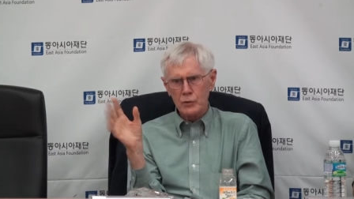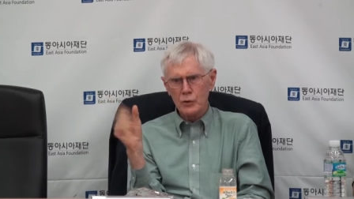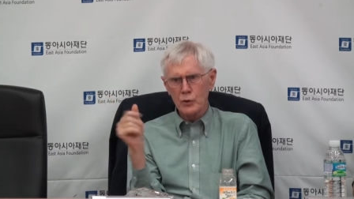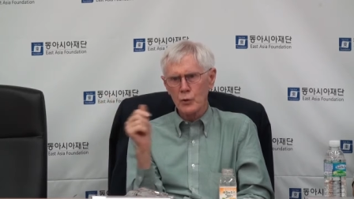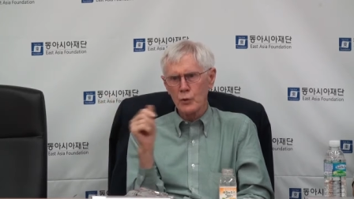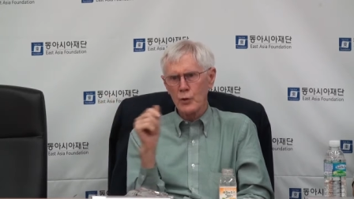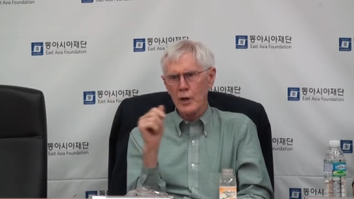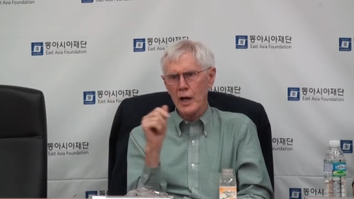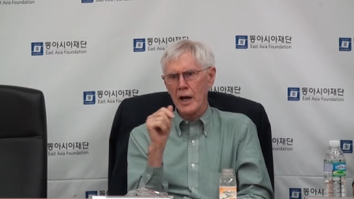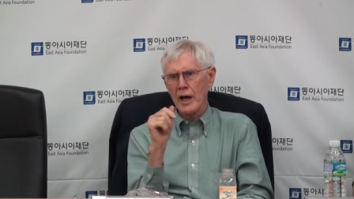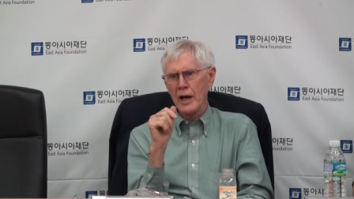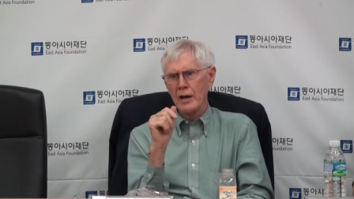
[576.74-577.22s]

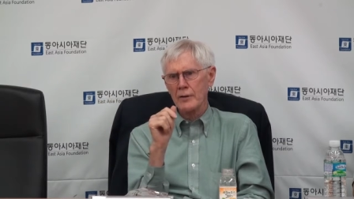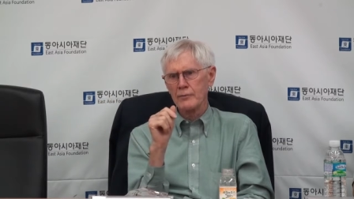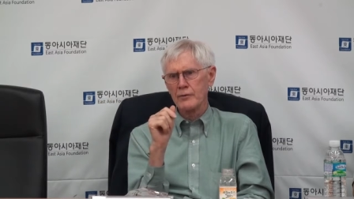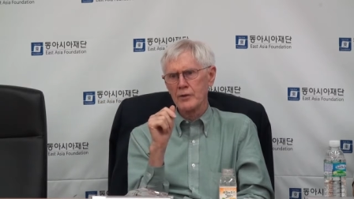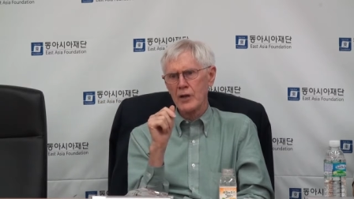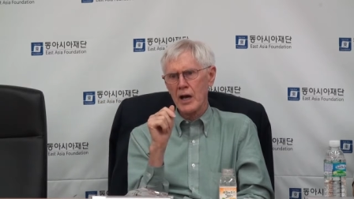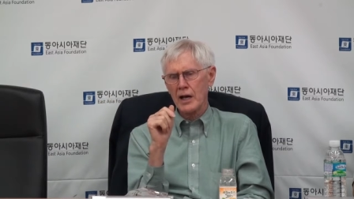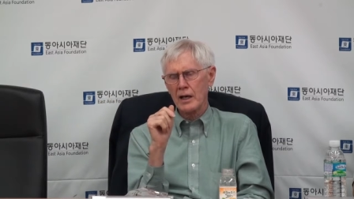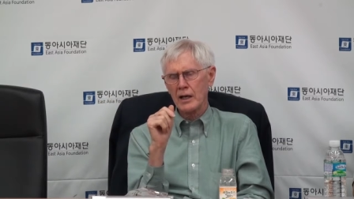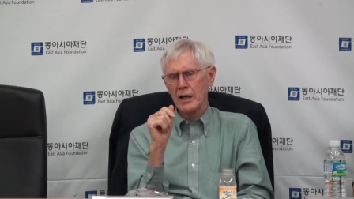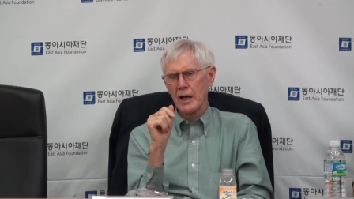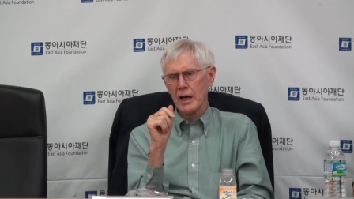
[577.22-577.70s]
2.5
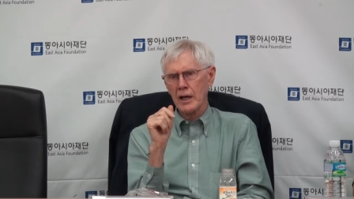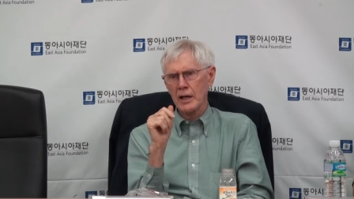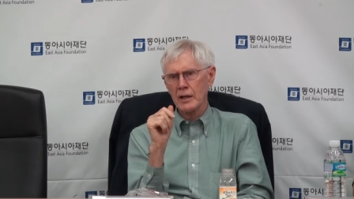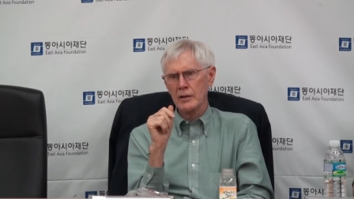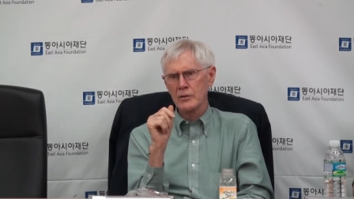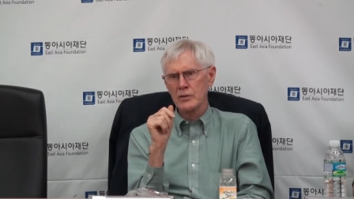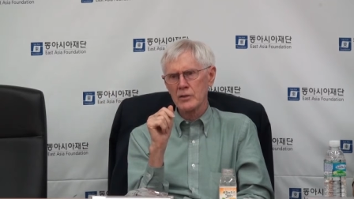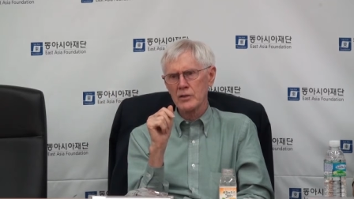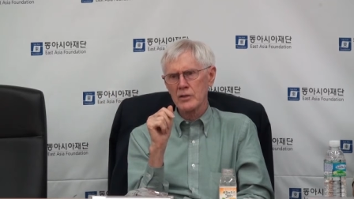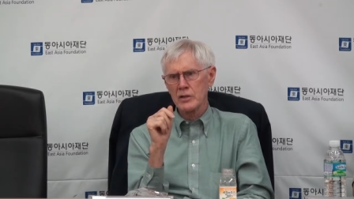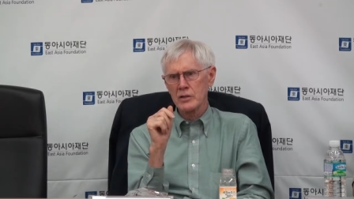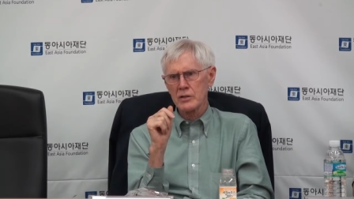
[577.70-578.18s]

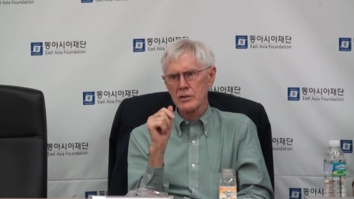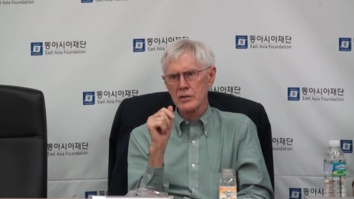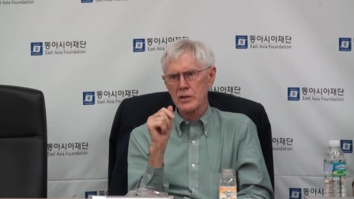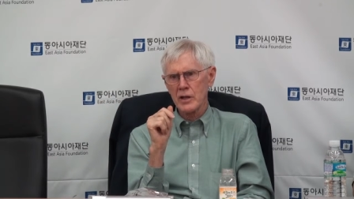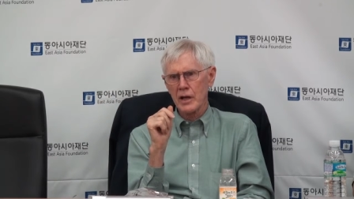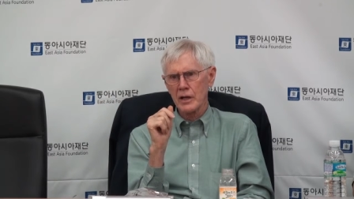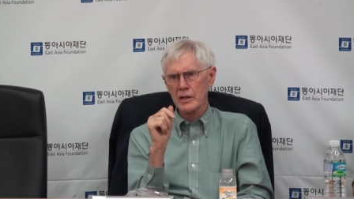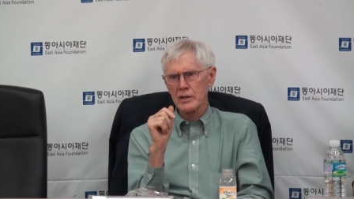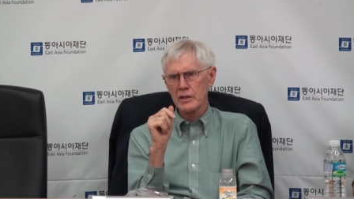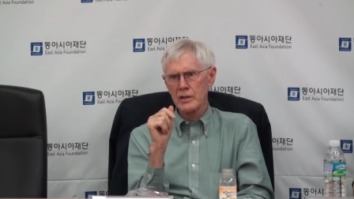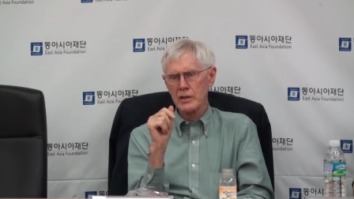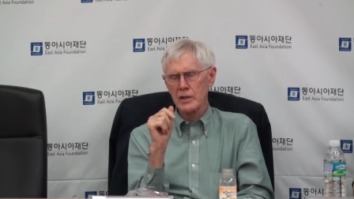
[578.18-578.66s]
decades, since
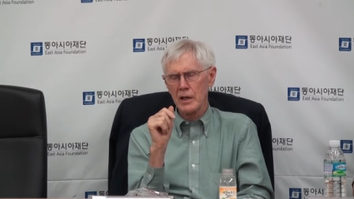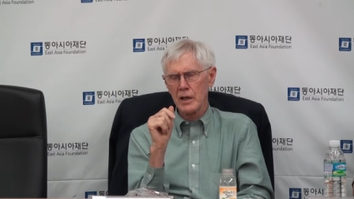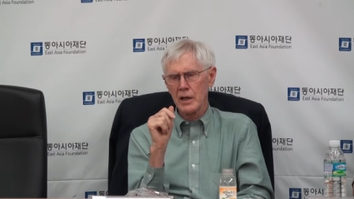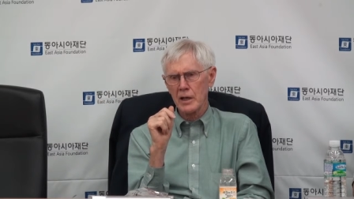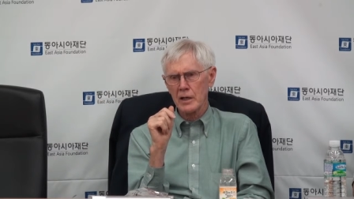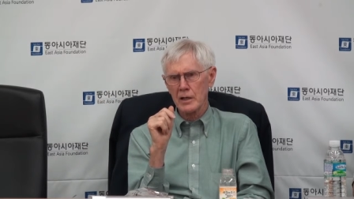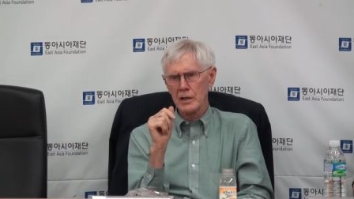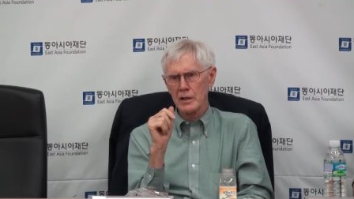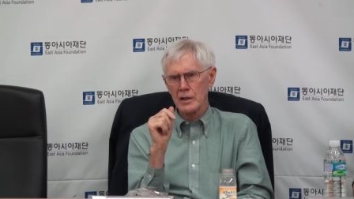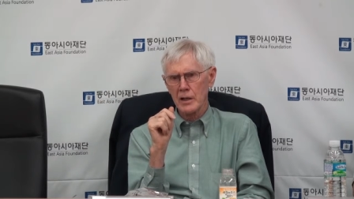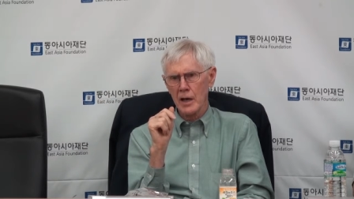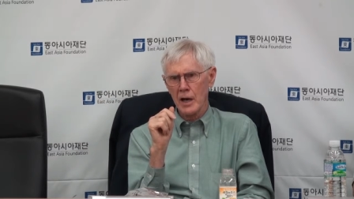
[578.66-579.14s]

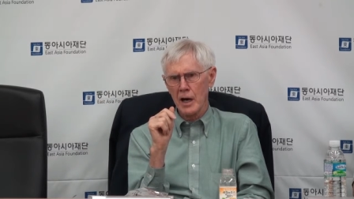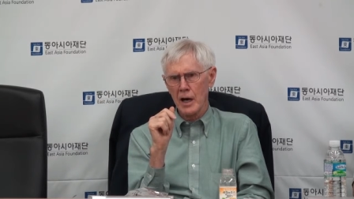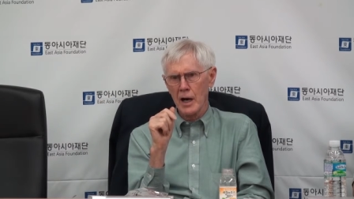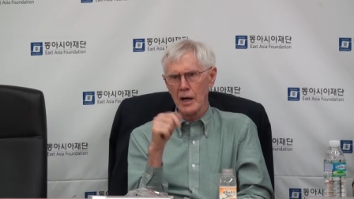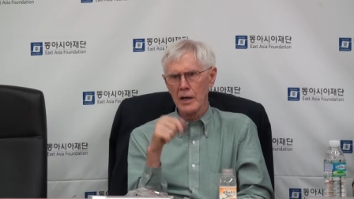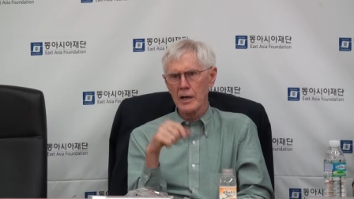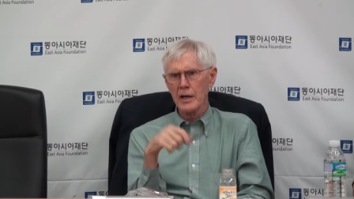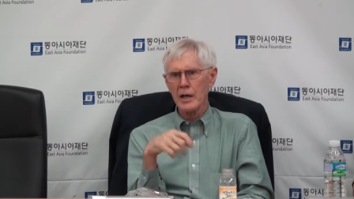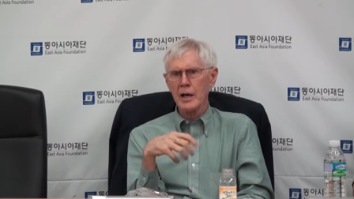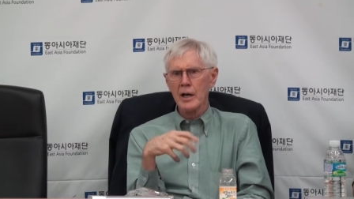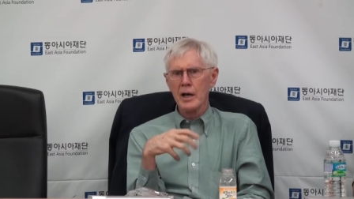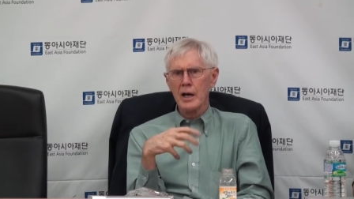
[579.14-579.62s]

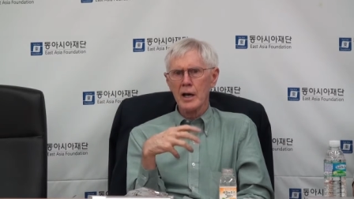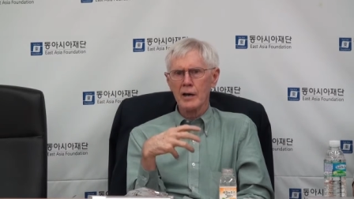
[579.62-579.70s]
1989,